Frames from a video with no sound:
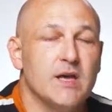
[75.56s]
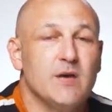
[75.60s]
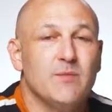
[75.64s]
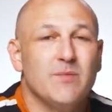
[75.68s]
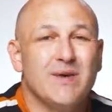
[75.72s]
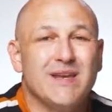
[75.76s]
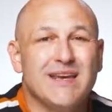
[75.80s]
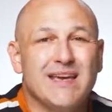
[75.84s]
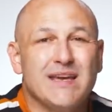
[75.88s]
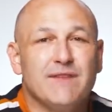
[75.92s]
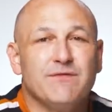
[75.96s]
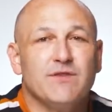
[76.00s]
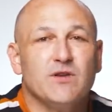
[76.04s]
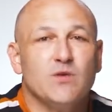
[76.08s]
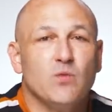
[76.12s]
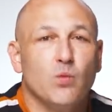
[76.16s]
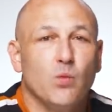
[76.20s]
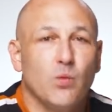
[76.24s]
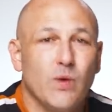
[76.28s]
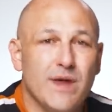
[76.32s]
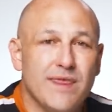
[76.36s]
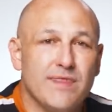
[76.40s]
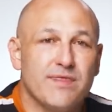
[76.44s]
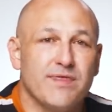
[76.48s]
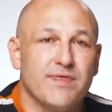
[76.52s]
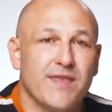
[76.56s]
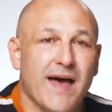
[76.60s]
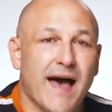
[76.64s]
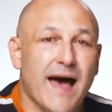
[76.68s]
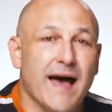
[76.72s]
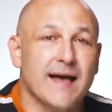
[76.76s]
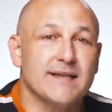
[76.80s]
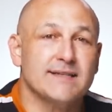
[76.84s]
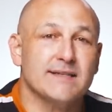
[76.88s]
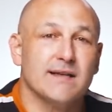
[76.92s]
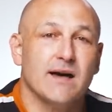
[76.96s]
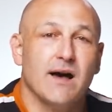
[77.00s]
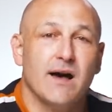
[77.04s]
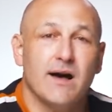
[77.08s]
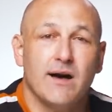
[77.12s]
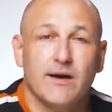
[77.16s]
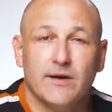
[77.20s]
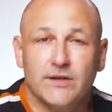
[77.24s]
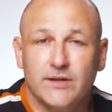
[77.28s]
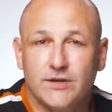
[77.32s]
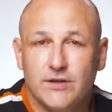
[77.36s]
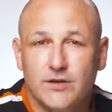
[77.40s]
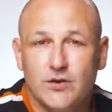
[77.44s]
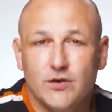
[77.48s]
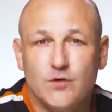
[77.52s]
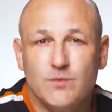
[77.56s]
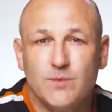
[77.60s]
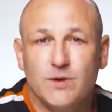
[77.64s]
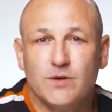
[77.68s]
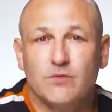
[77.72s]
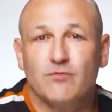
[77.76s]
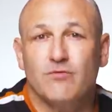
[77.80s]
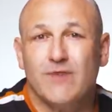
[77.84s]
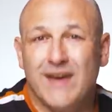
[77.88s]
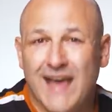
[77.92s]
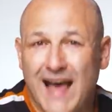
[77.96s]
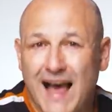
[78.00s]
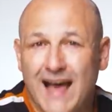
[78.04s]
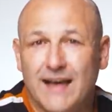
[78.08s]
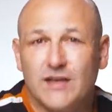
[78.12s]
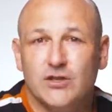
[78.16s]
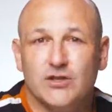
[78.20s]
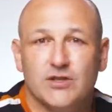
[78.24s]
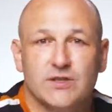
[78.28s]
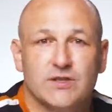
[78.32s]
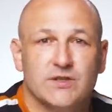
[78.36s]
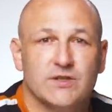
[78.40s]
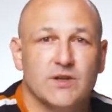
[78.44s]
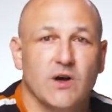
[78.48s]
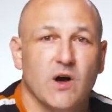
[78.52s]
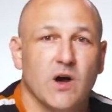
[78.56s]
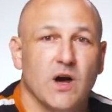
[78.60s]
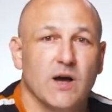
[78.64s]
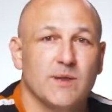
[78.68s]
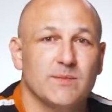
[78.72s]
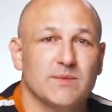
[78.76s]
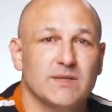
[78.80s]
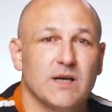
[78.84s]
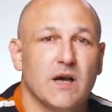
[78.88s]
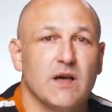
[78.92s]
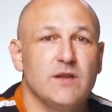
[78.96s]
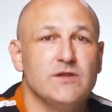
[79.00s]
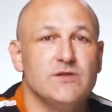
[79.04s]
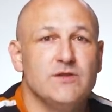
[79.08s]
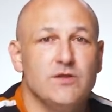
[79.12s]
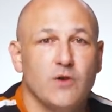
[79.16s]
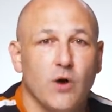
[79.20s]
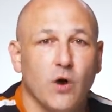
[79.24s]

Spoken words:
But even with that, our human reaction times are